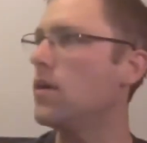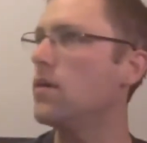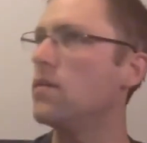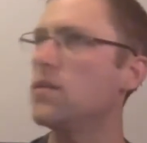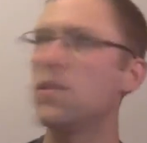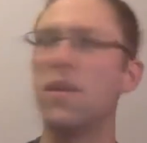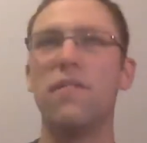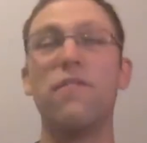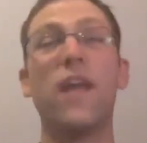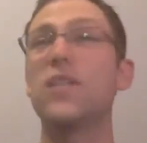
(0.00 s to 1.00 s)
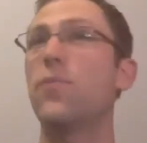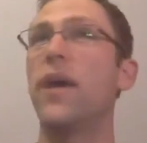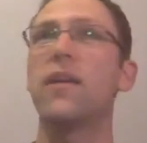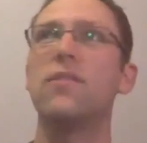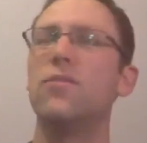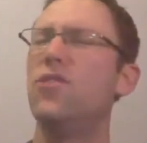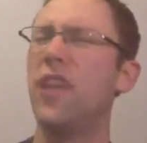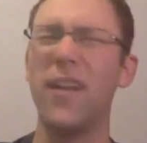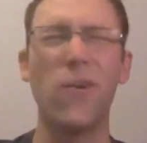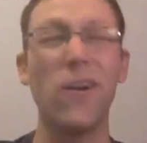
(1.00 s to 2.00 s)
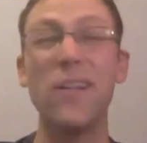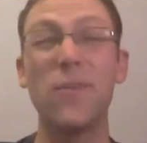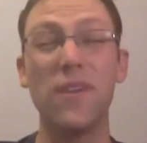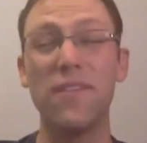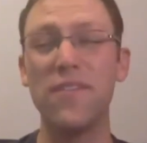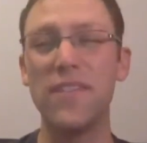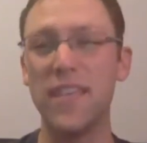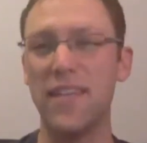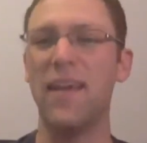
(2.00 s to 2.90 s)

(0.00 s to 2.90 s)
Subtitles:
it's a flashback to January 2015,